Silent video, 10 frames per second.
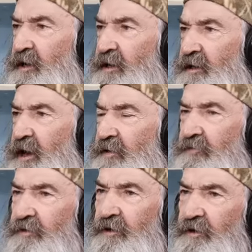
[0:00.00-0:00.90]
and I,
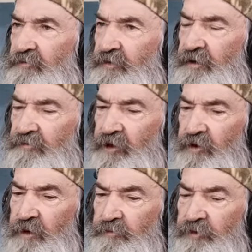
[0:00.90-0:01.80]
if if
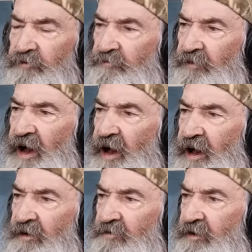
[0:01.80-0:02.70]
they're up to
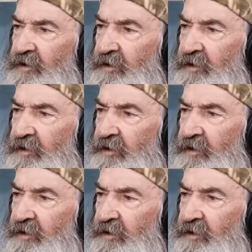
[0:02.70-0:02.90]
five